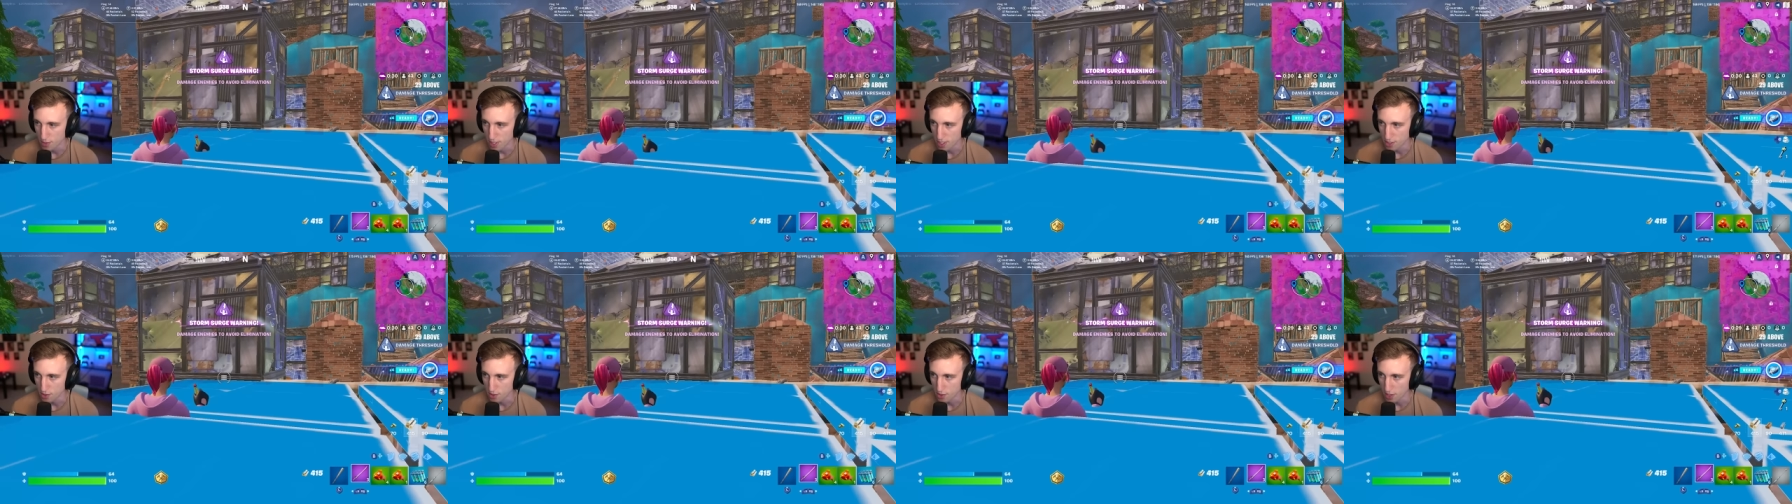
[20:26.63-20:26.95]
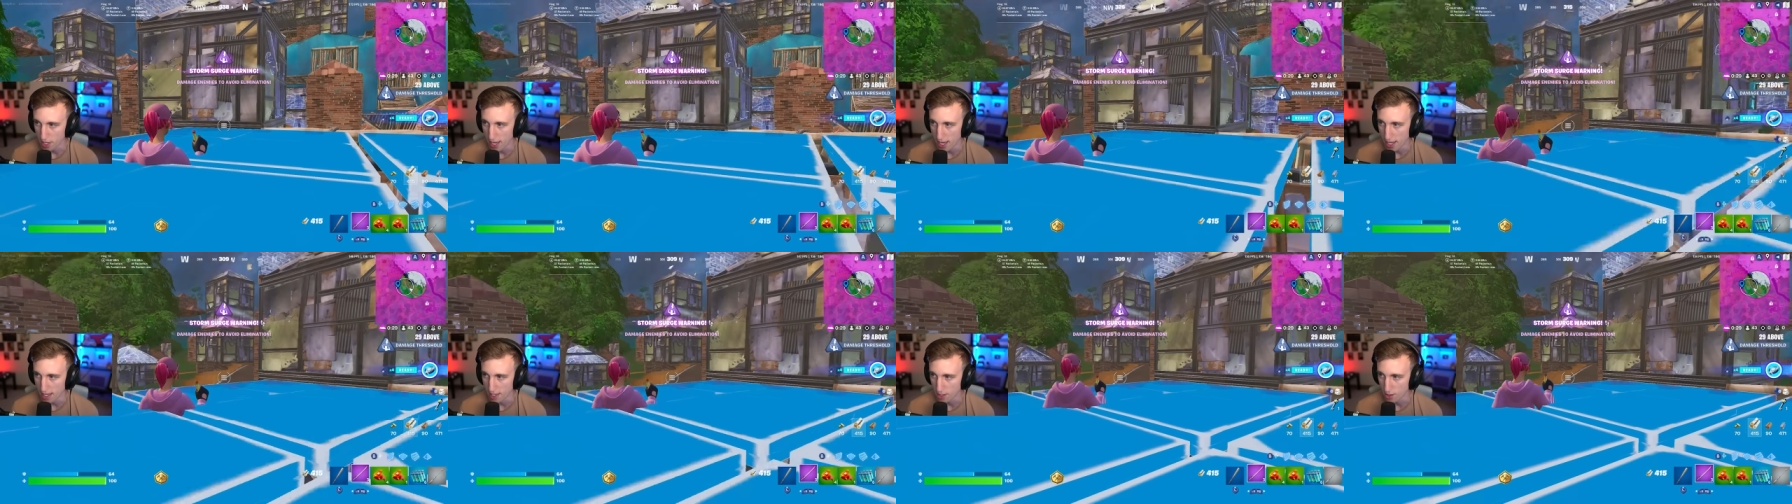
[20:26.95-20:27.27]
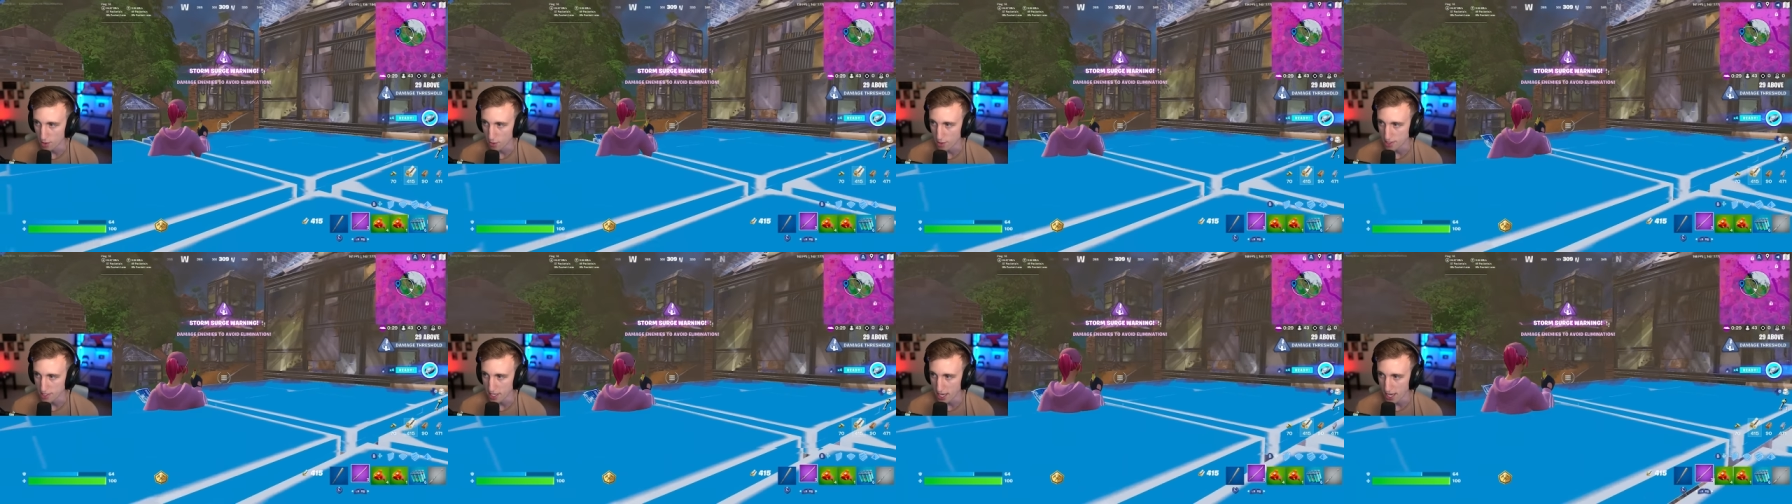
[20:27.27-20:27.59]
That's okay. I
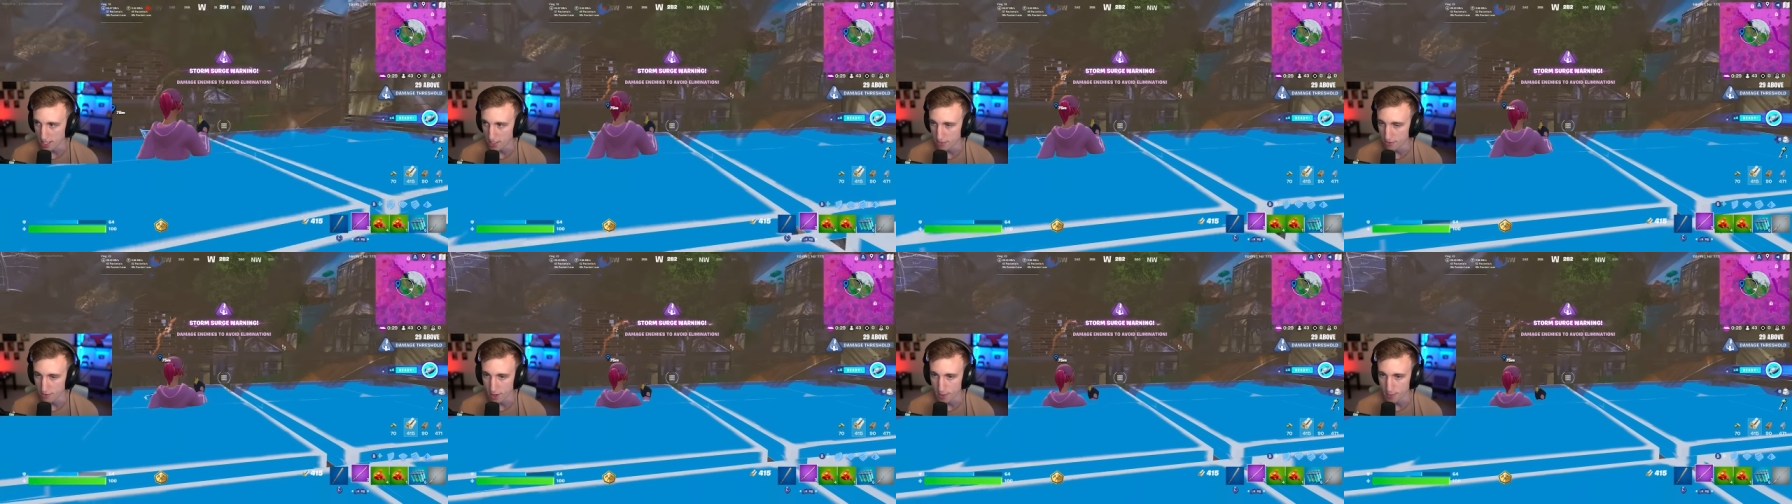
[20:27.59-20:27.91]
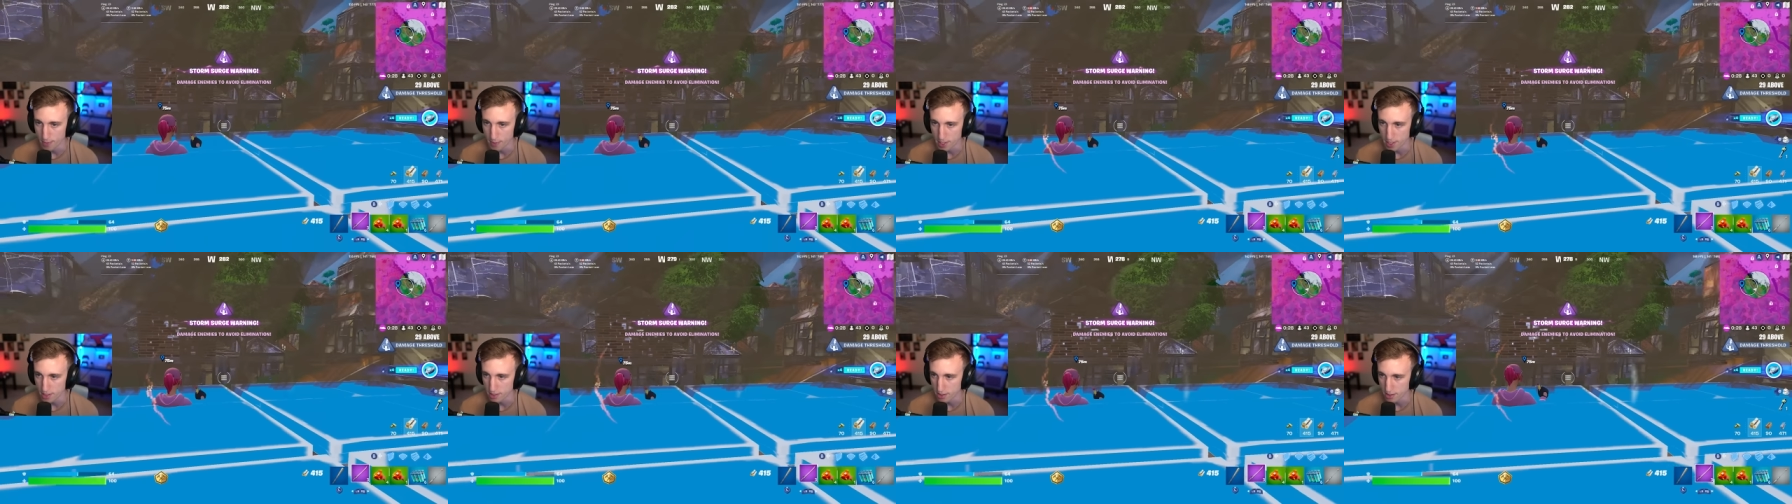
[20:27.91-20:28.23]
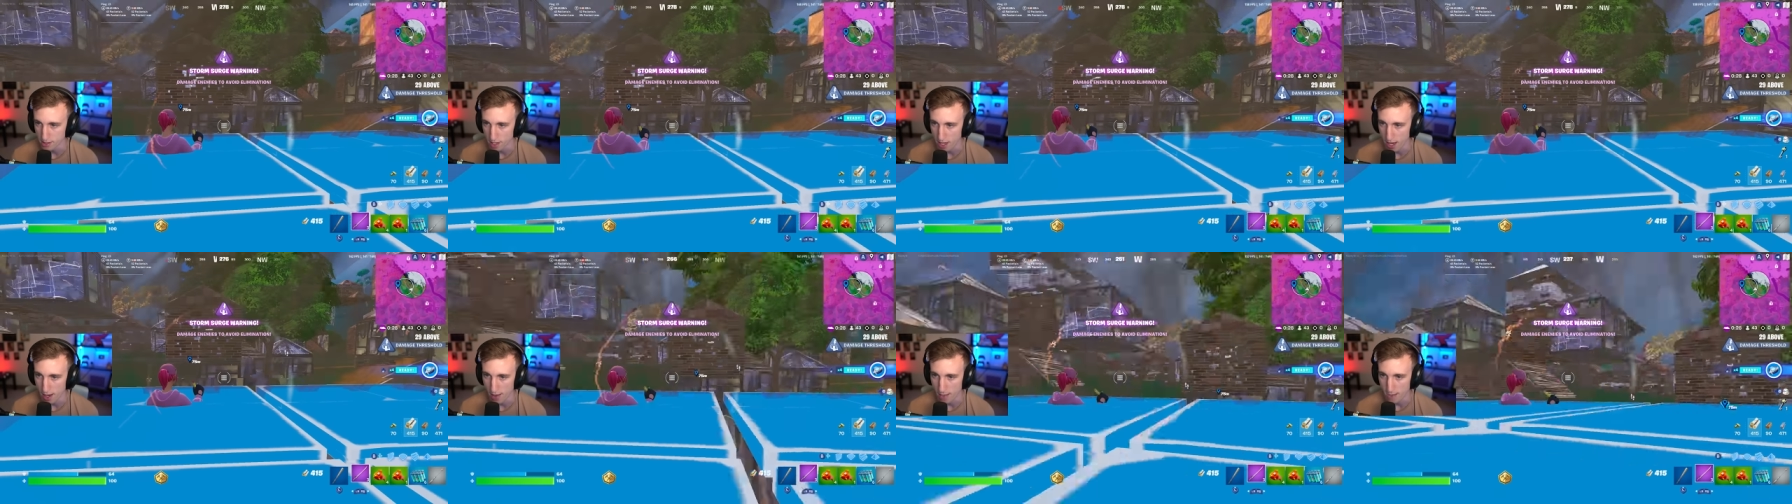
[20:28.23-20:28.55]
can always activate Pizza
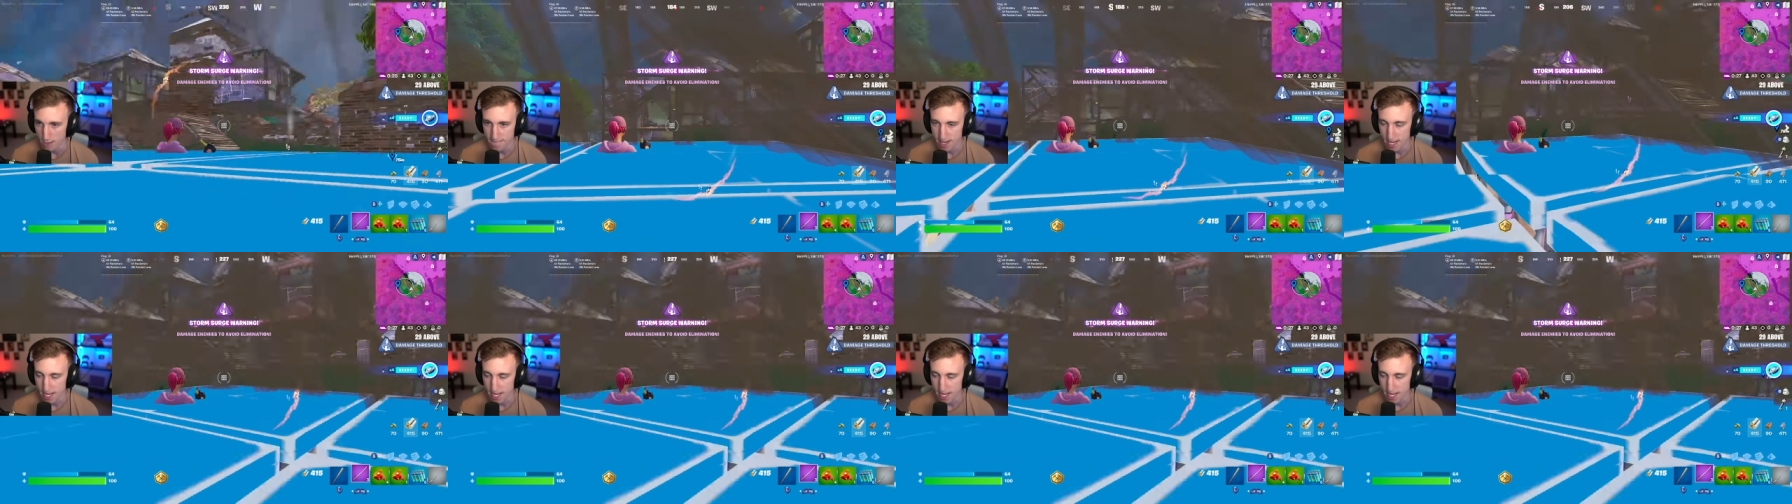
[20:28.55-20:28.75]
Time.